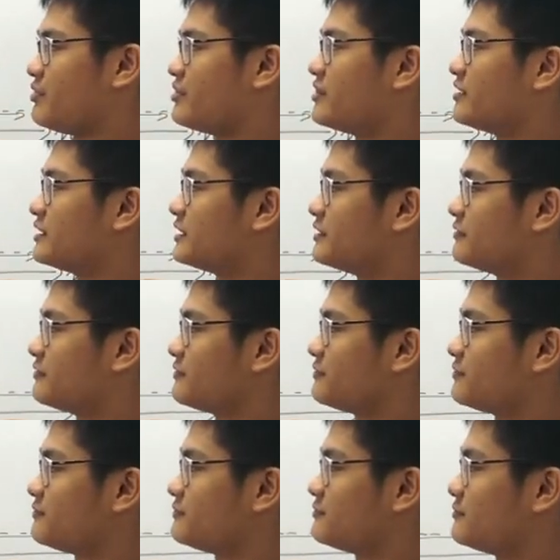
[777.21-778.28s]
the
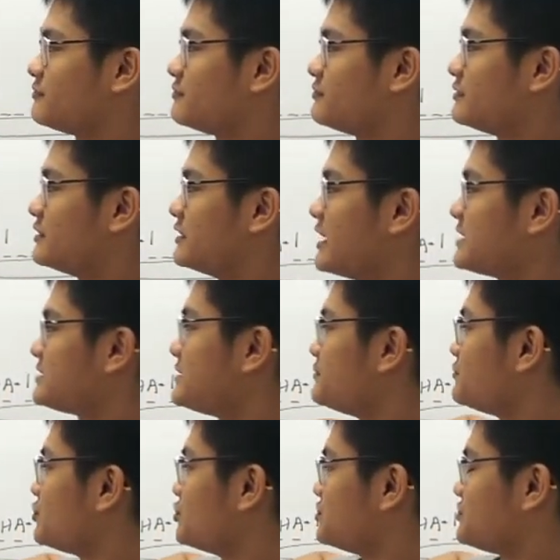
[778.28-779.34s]

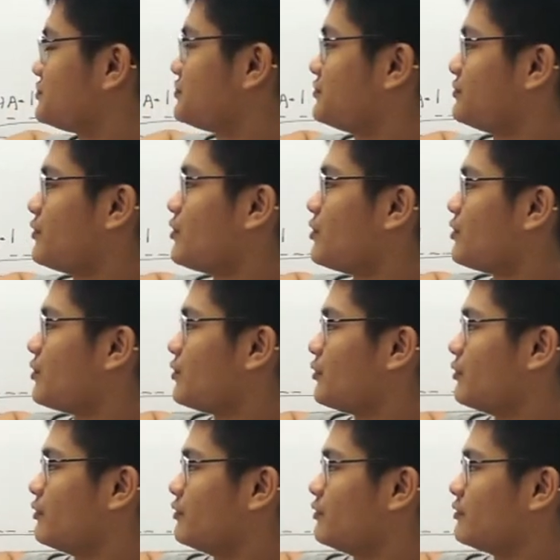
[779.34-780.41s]
asymptotes for
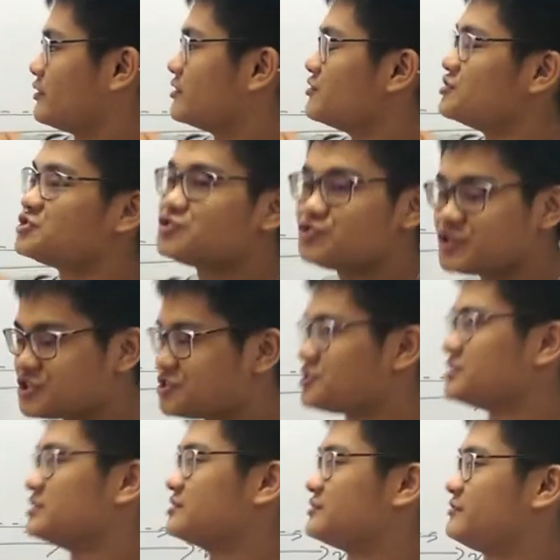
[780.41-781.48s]
the
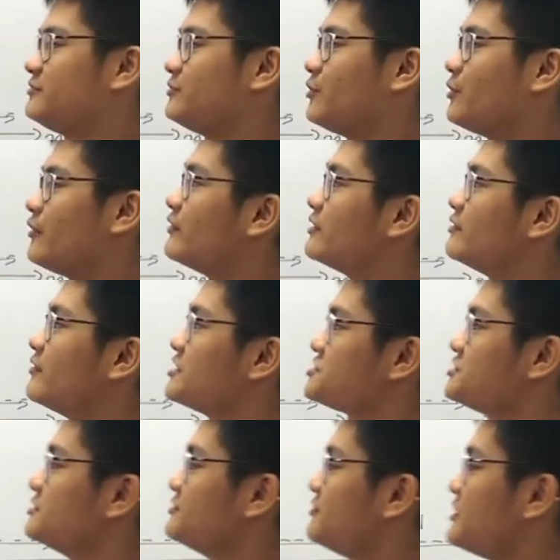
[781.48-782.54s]
restrictions for the
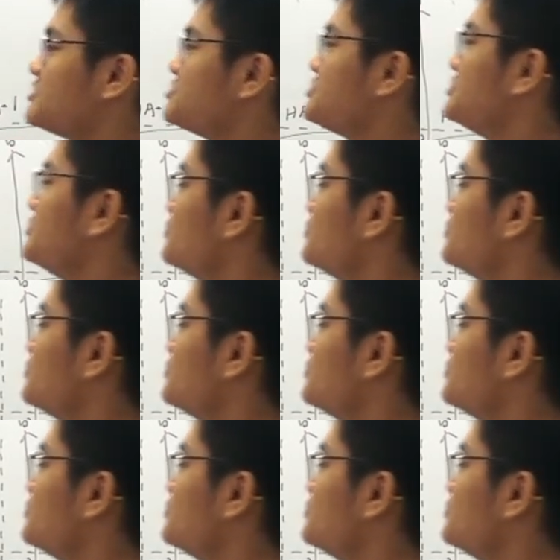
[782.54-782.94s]
rational functions